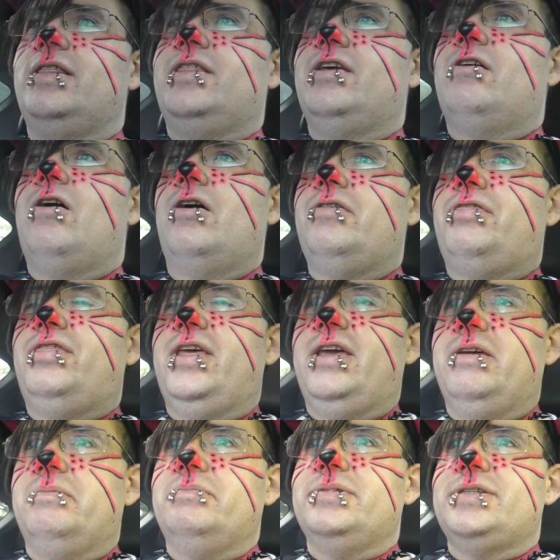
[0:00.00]
there are
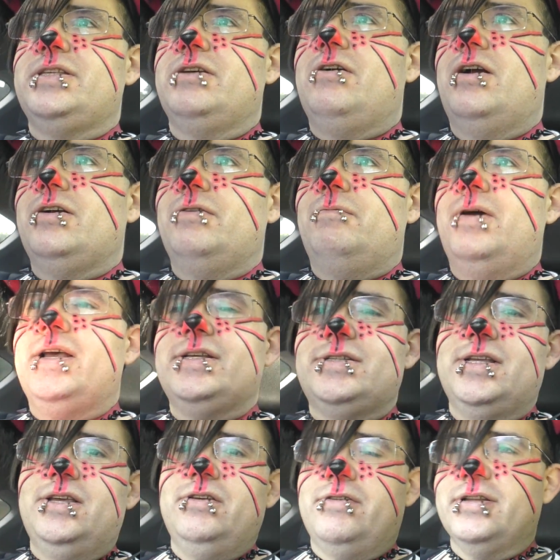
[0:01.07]
themes, there are ways
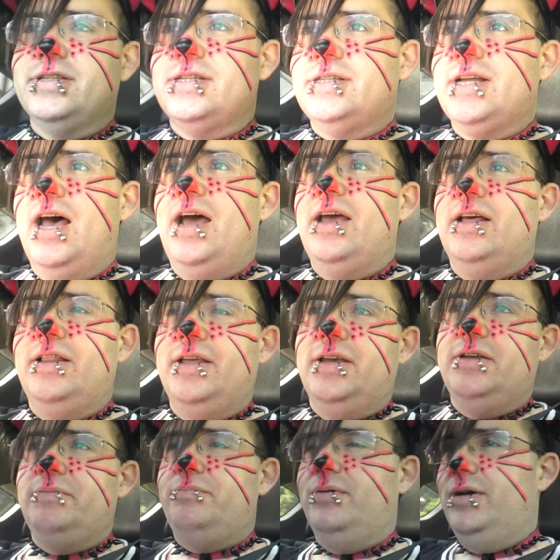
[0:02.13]
that you can style
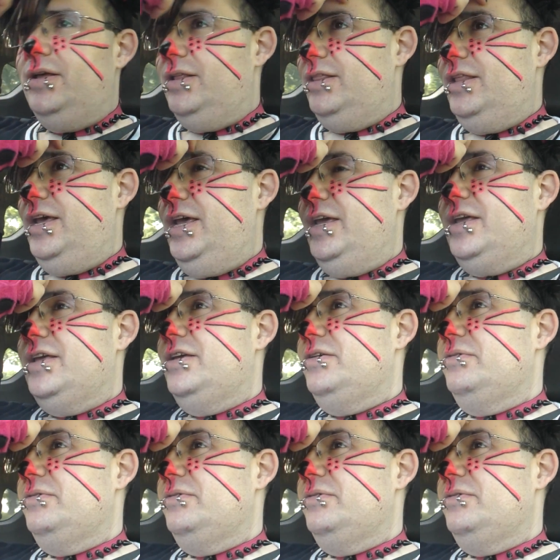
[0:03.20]
it, but like